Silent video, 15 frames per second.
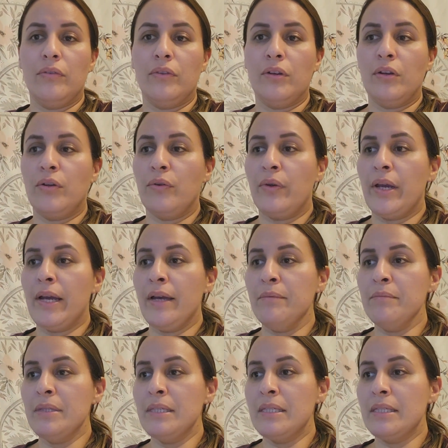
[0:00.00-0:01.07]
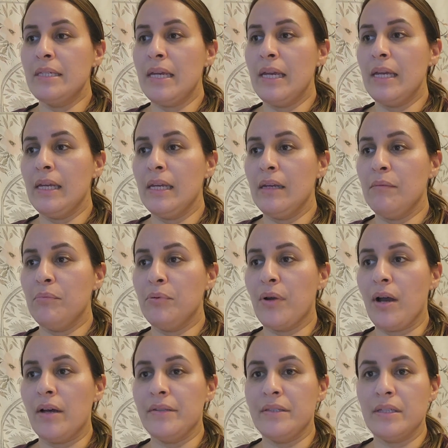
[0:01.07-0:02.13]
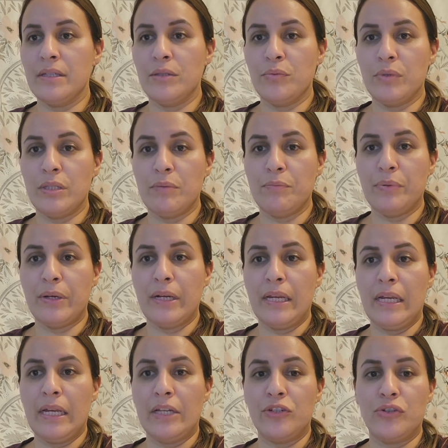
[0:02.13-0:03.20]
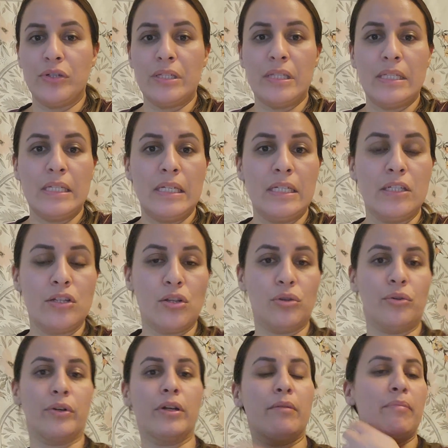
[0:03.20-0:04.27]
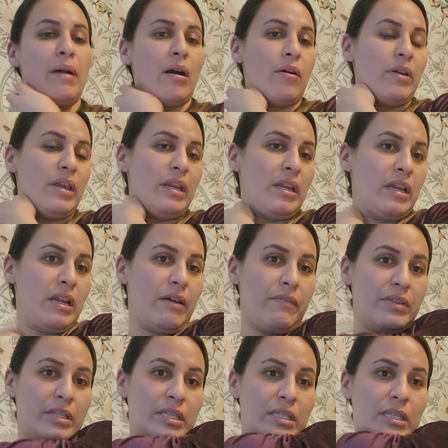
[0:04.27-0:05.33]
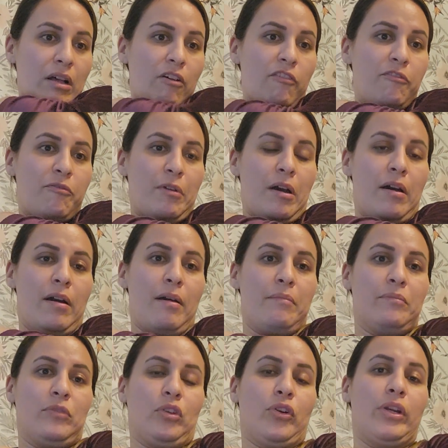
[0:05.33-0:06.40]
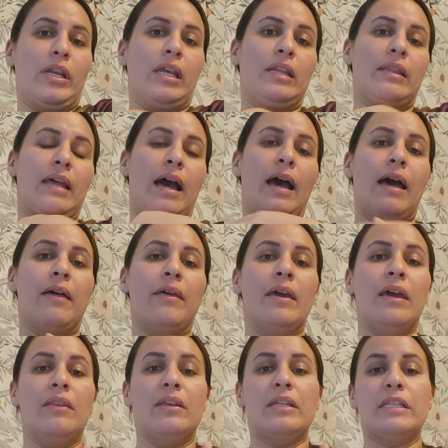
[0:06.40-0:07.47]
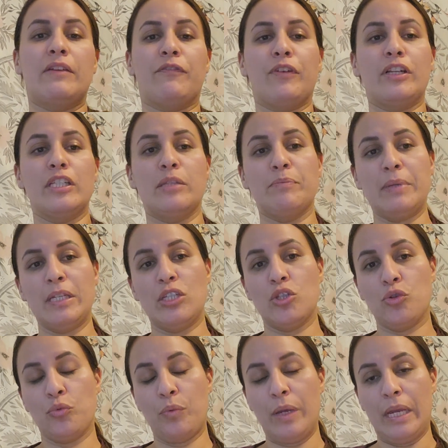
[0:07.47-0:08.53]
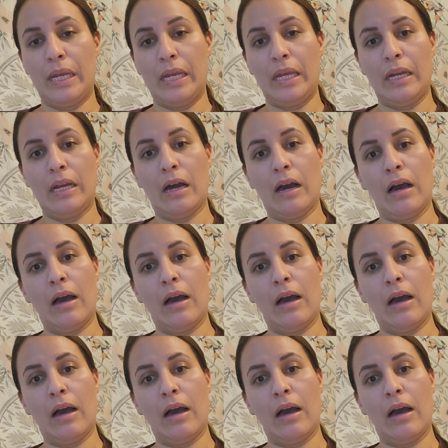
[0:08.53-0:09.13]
the gram staining process was pretty interesting to learn about in and of itself, learning that the difference between